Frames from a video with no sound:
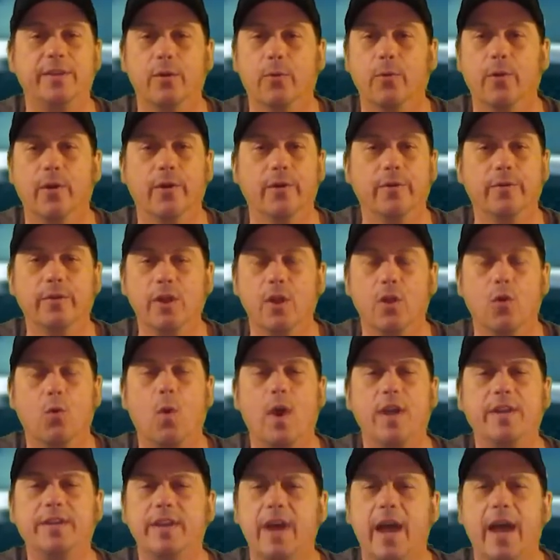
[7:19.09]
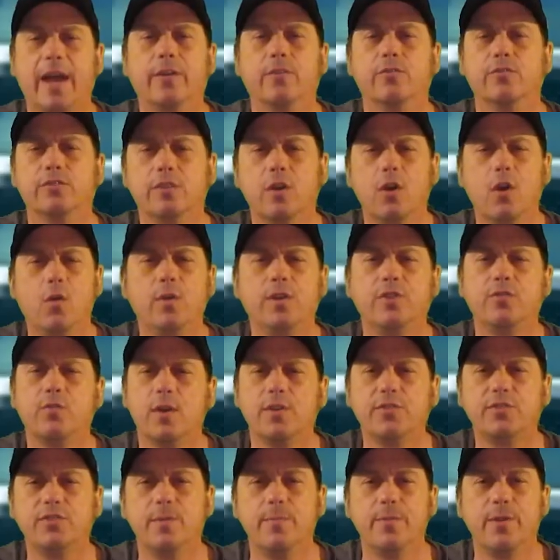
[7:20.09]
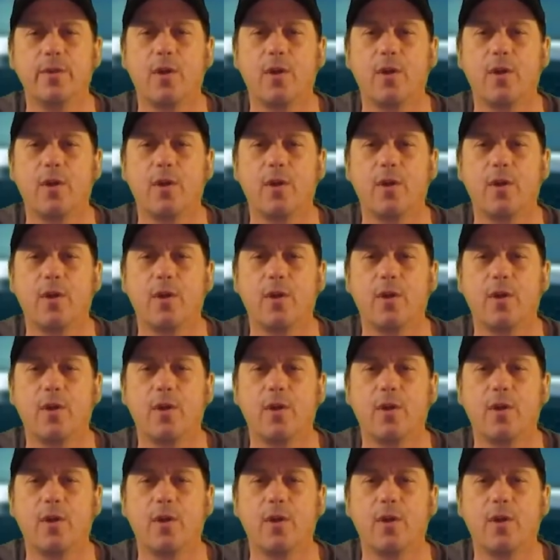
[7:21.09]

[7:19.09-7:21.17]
That were, the white tigers. Oh, we trust them,